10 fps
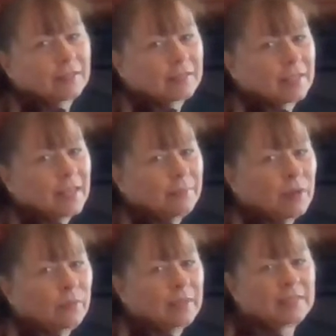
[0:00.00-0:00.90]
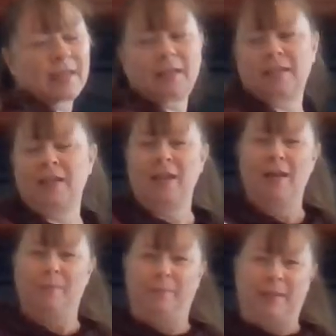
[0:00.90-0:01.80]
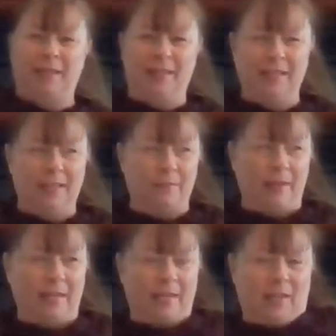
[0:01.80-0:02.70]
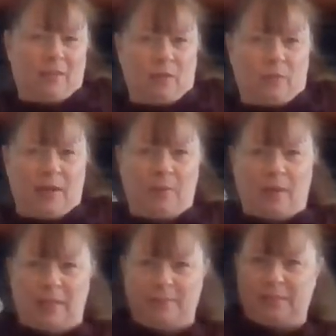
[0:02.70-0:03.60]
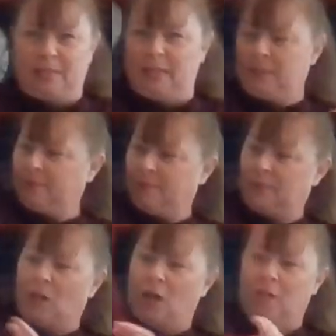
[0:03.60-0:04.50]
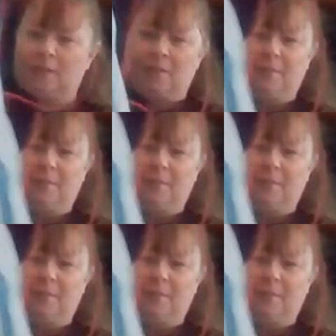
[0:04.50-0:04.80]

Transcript: to keep my wings on, but I think it might get in the way while I'm singing some songs.